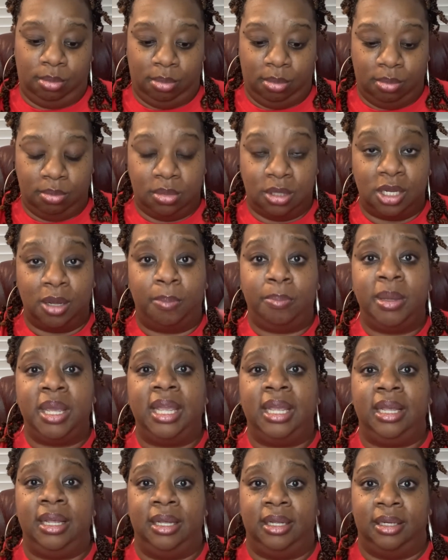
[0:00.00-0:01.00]
to
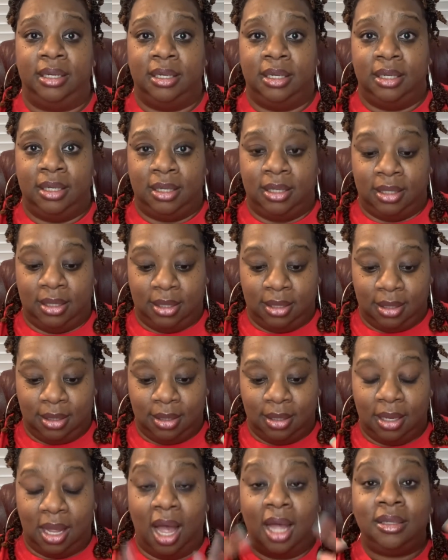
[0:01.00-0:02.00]
be
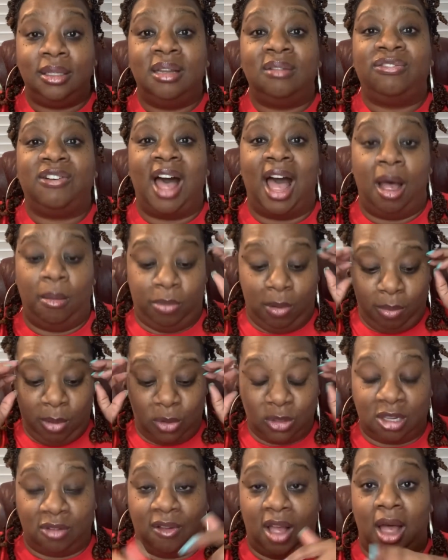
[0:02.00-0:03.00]
undefiled, but
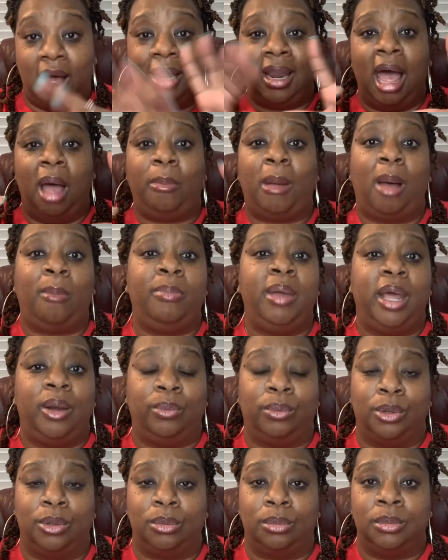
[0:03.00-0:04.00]
most of all, allow my
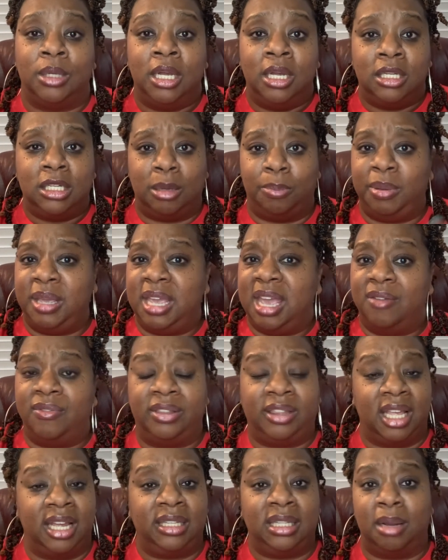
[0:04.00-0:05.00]
bedroom to be
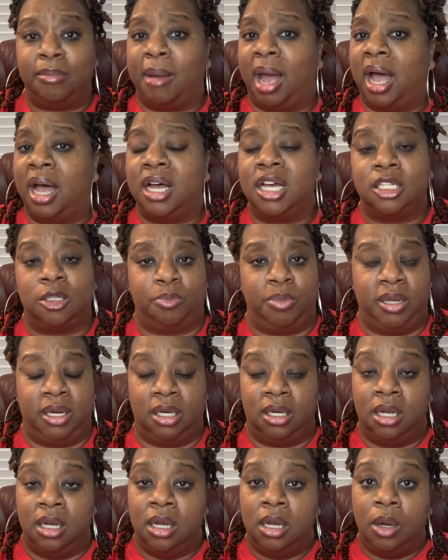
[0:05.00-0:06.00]
everything that my husband
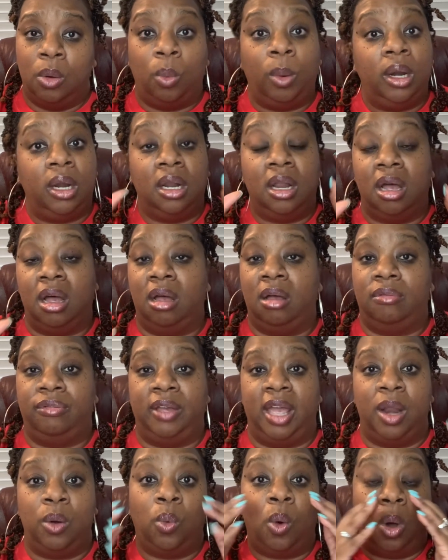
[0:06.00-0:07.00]
would love
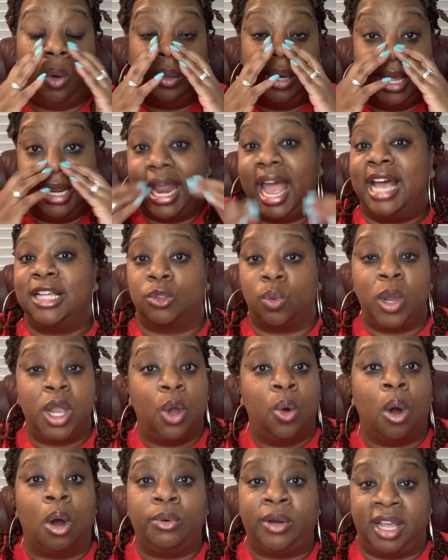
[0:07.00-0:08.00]
and want. And as we
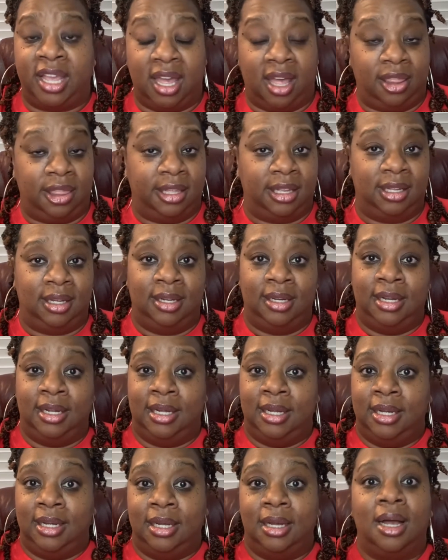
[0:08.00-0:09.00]
grow together,
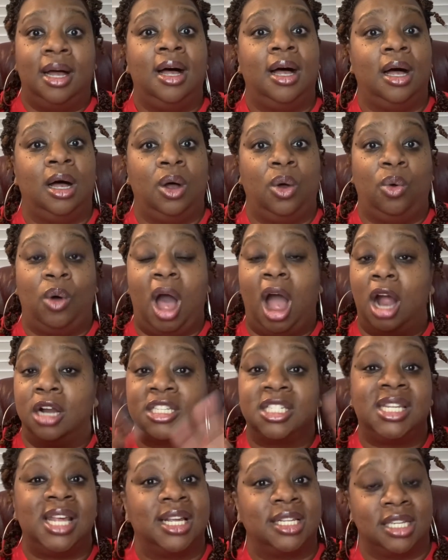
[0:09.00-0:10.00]
our
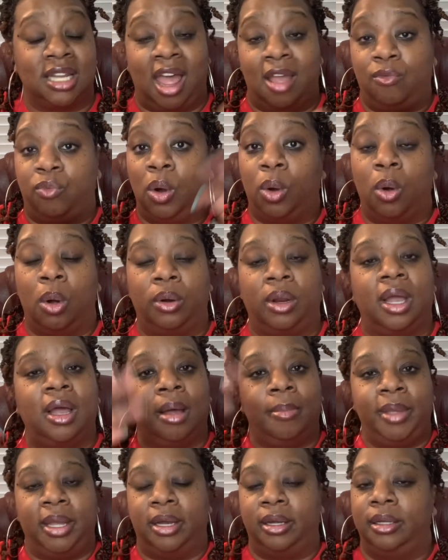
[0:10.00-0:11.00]
sex life will grow. We're
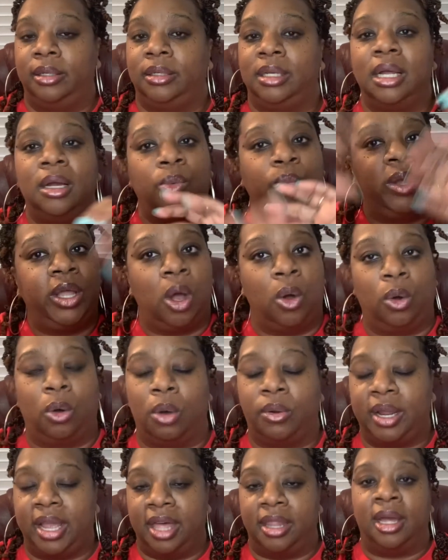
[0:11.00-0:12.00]
going to grow
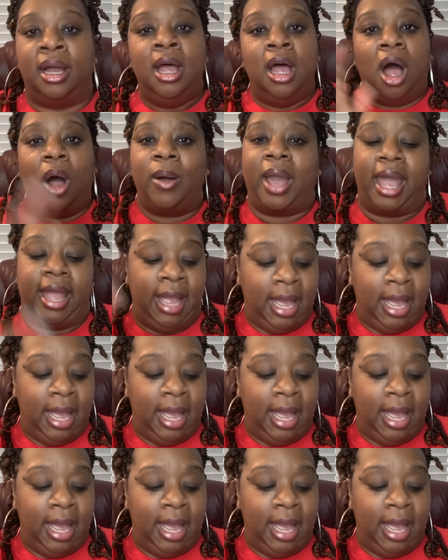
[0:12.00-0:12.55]
together. Okay,